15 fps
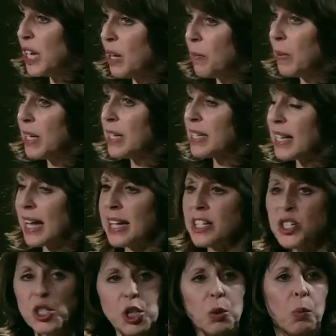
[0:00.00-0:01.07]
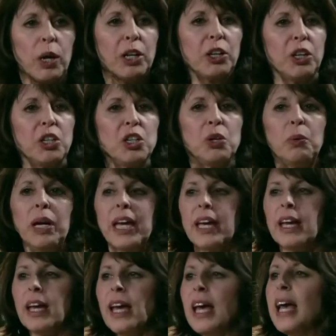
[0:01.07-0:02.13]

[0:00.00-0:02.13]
him and says, "Sir, what are you doing?"